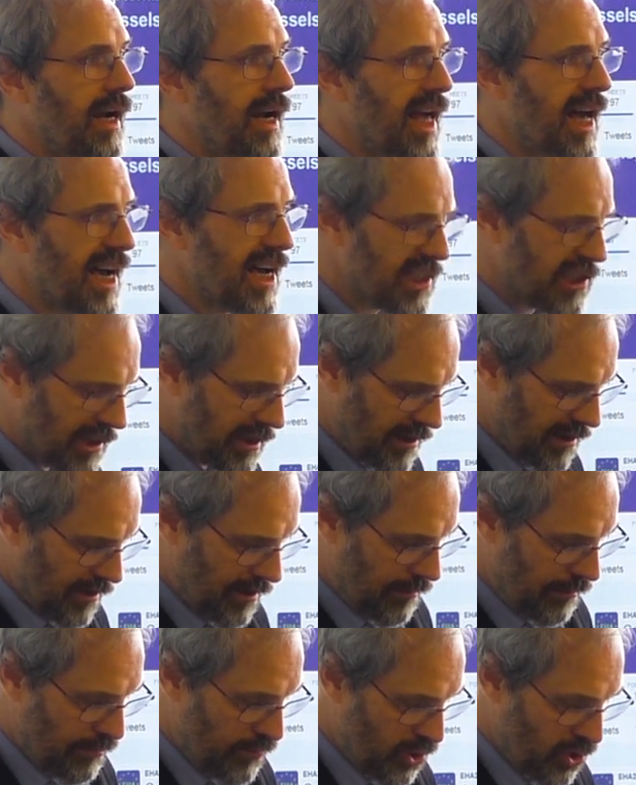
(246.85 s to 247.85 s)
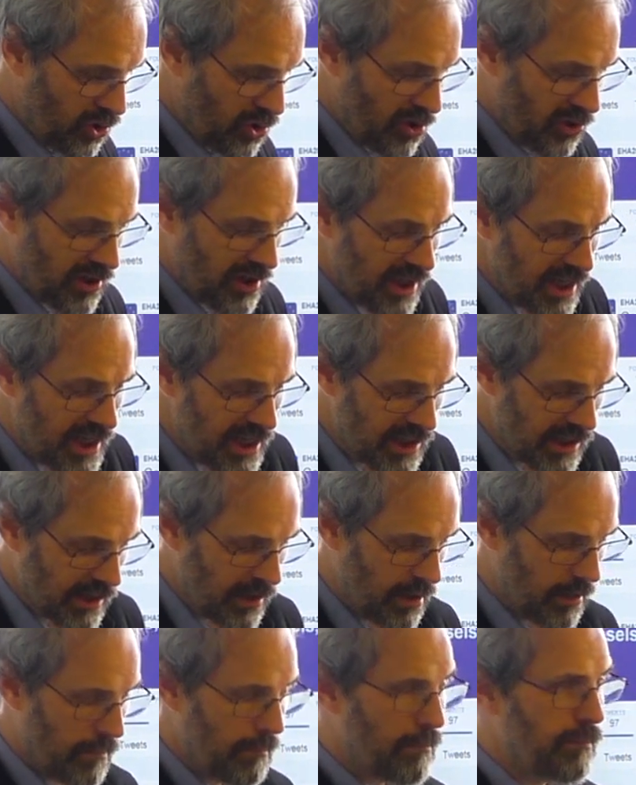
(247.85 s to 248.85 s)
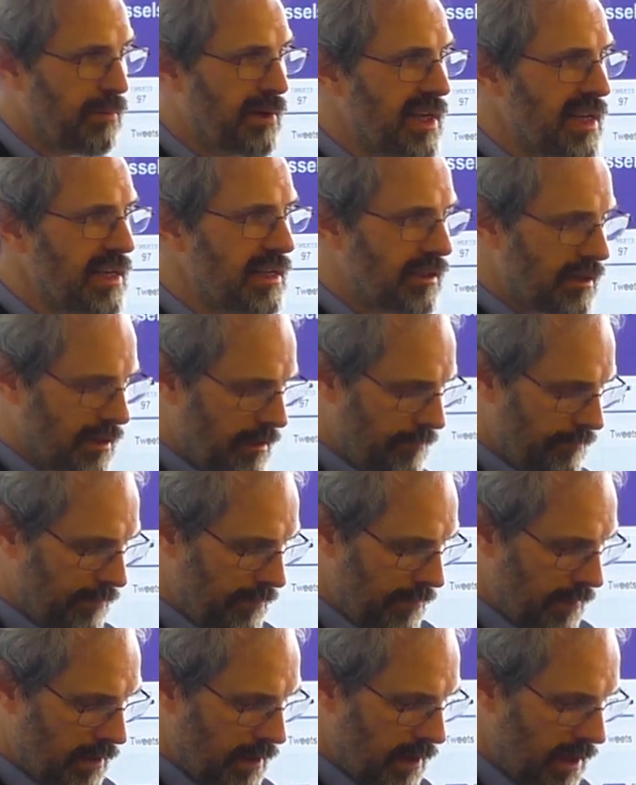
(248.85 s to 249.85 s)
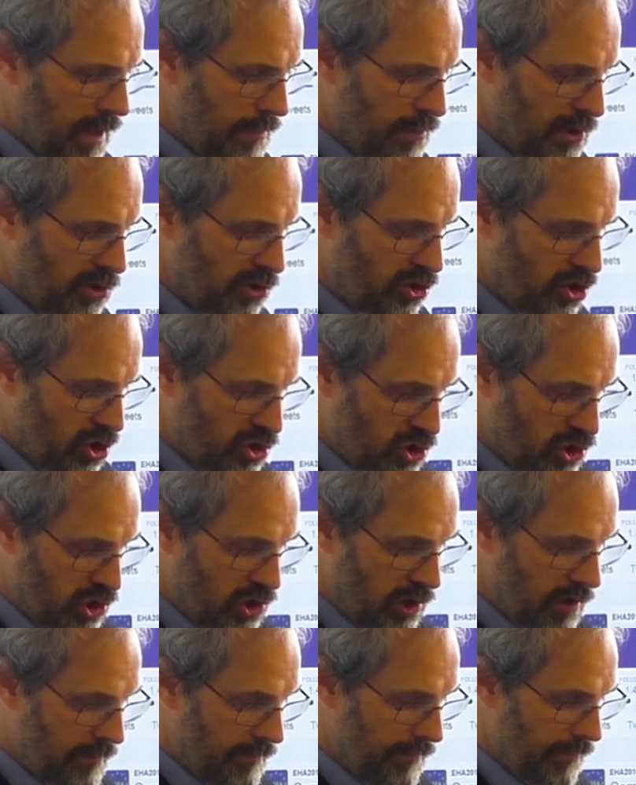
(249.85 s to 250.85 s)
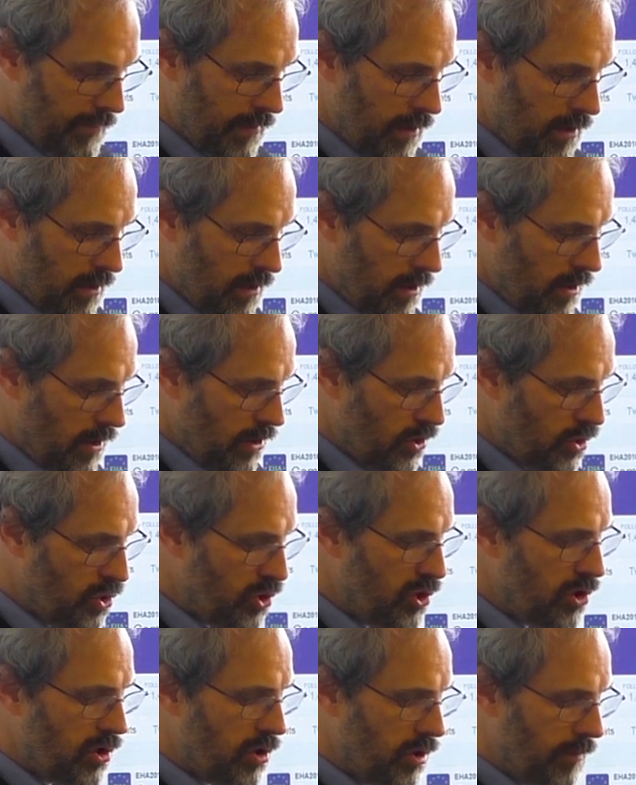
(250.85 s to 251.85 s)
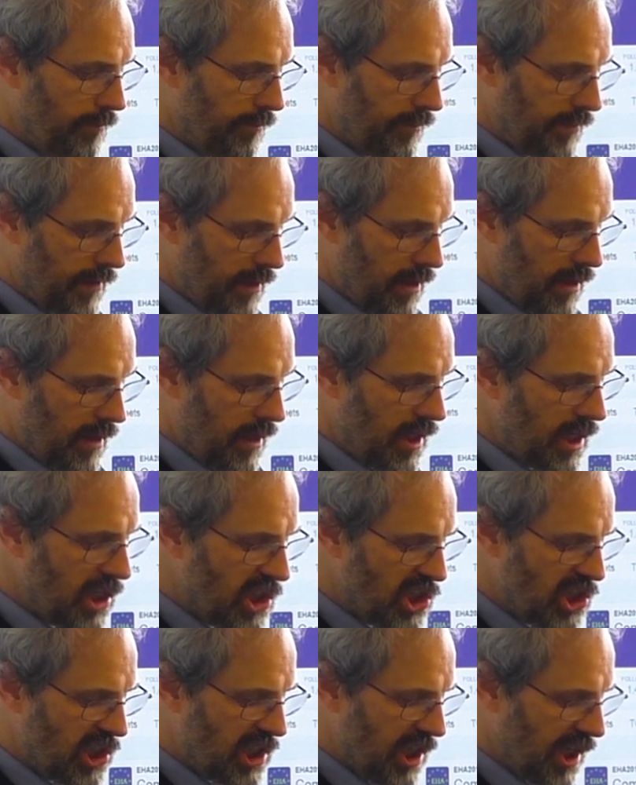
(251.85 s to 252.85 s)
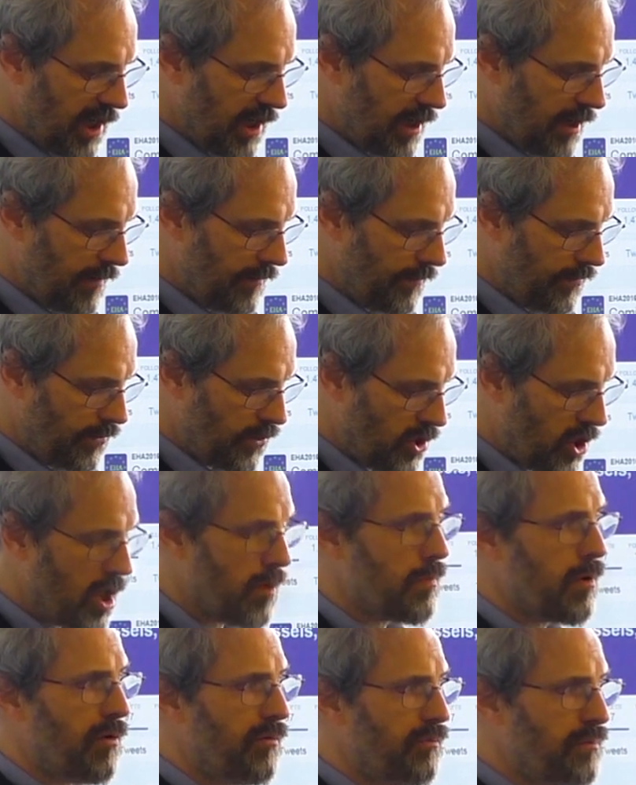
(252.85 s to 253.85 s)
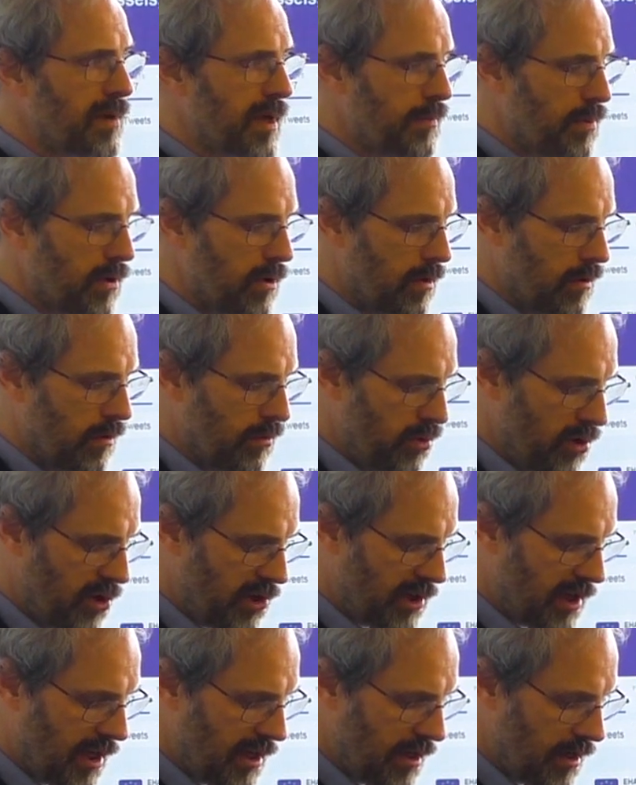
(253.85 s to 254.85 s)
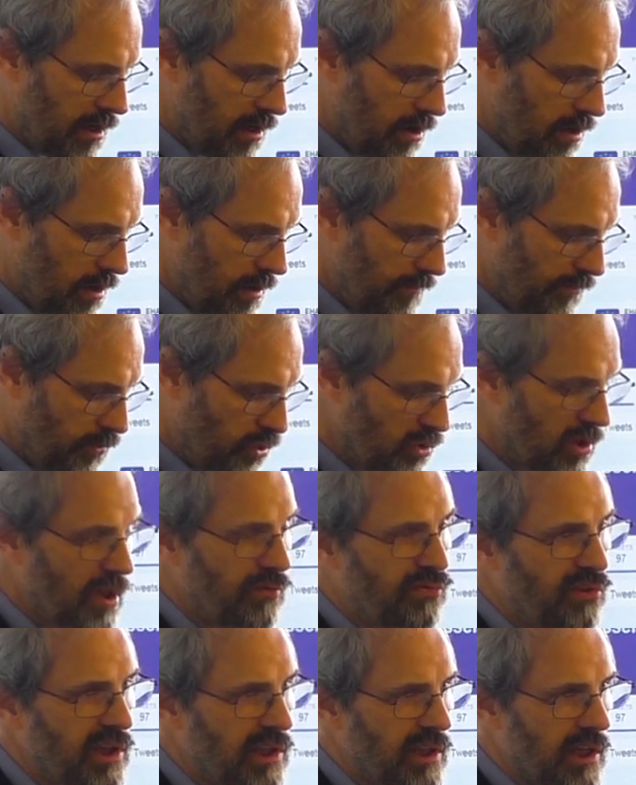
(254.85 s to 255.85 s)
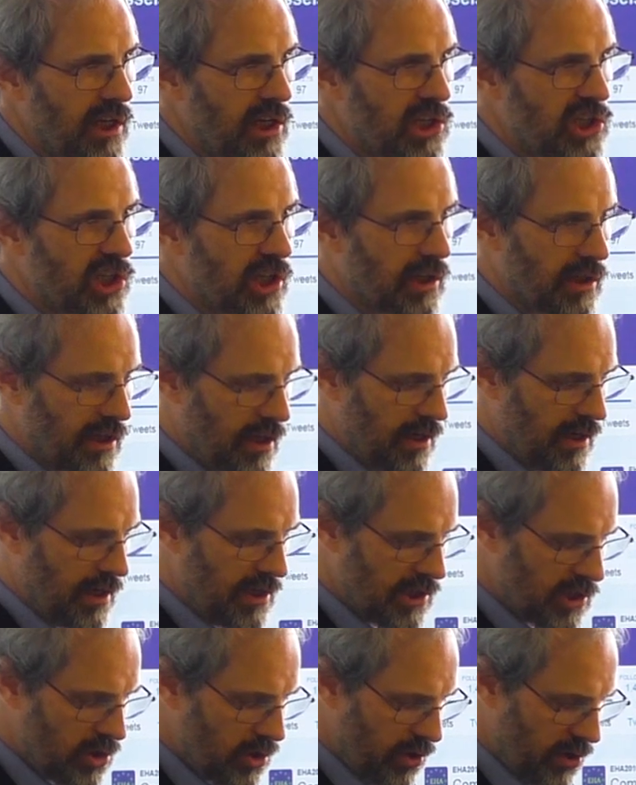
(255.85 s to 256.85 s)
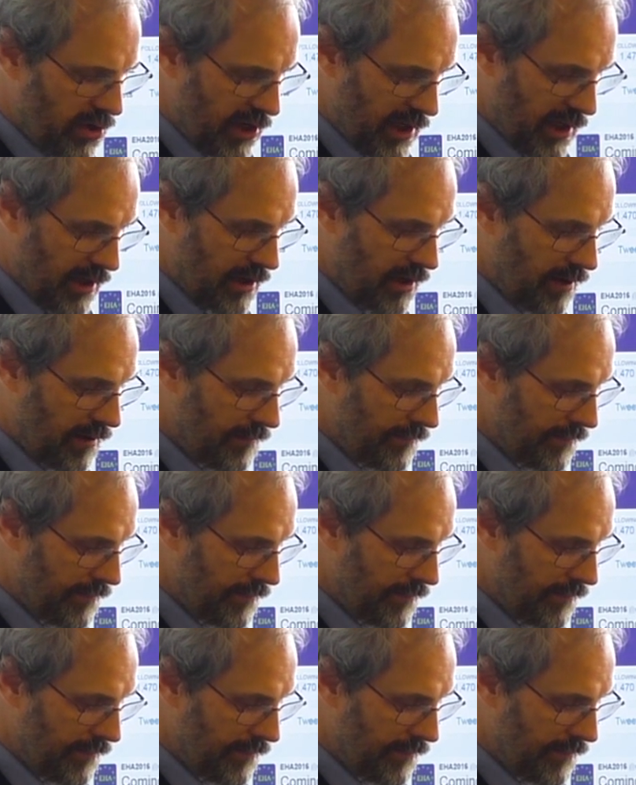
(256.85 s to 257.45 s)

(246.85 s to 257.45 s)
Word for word: Last but not least, please keep in touch. You know, each day the number of people working to defeat aging is growing.